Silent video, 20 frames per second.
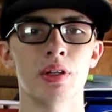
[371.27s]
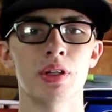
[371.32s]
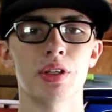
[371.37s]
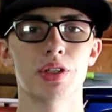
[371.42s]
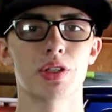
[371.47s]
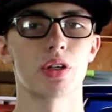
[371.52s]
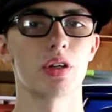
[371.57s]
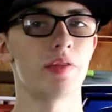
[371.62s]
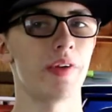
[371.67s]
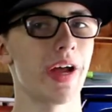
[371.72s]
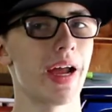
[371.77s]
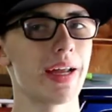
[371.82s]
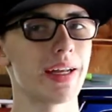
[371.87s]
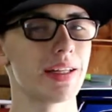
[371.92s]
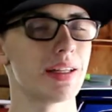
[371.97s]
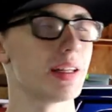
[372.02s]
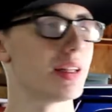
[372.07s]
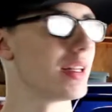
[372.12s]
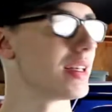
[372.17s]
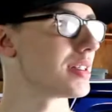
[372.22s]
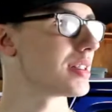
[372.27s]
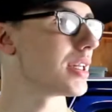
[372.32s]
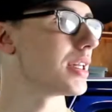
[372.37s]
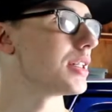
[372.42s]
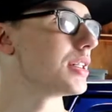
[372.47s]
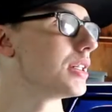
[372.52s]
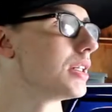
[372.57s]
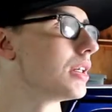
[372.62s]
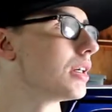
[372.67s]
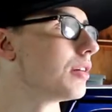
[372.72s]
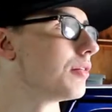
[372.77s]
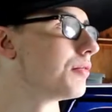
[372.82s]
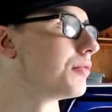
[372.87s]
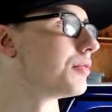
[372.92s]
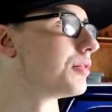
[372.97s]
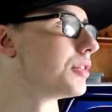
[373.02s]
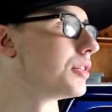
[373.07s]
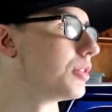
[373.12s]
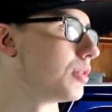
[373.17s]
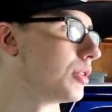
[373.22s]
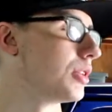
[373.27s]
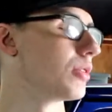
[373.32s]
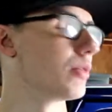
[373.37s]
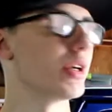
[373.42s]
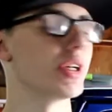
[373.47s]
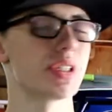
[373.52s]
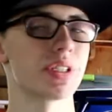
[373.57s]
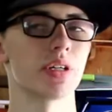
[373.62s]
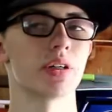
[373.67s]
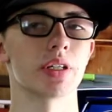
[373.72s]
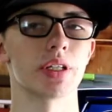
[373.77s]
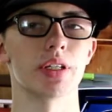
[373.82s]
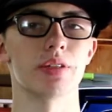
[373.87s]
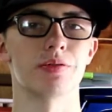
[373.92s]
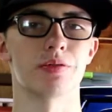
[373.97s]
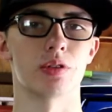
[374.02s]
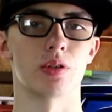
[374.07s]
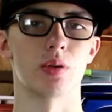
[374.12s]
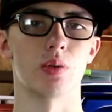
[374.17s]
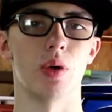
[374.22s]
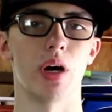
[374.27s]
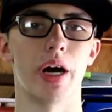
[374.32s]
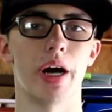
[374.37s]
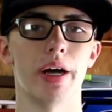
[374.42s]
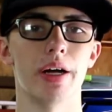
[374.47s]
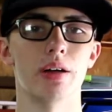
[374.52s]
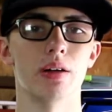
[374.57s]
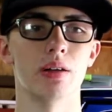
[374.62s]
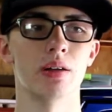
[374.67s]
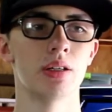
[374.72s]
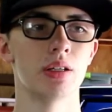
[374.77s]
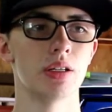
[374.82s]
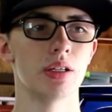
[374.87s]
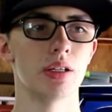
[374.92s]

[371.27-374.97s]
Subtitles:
So I've had this idea of doing the resale kit for a while,